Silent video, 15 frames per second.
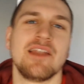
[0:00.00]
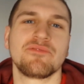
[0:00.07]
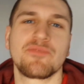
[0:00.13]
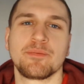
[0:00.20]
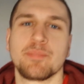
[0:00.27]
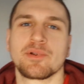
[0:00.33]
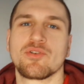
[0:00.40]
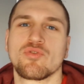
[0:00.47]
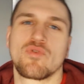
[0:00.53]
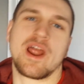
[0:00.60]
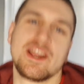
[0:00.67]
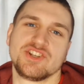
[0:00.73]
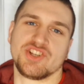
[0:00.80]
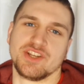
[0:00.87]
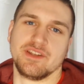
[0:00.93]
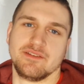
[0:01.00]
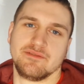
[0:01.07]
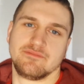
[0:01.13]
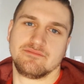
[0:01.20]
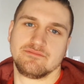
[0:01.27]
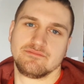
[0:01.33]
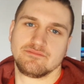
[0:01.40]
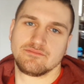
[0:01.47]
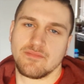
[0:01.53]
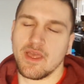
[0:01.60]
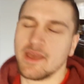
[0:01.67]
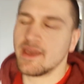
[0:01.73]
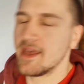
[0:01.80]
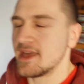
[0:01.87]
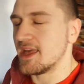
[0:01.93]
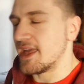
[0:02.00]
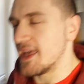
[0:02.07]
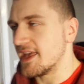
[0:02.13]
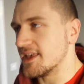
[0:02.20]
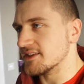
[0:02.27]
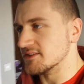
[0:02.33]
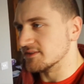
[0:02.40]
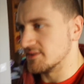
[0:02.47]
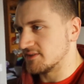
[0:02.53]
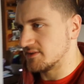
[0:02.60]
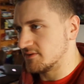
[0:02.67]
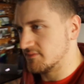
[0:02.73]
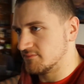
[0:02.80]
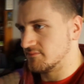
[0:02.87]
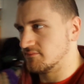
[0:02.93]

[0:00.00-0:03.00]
for progression is,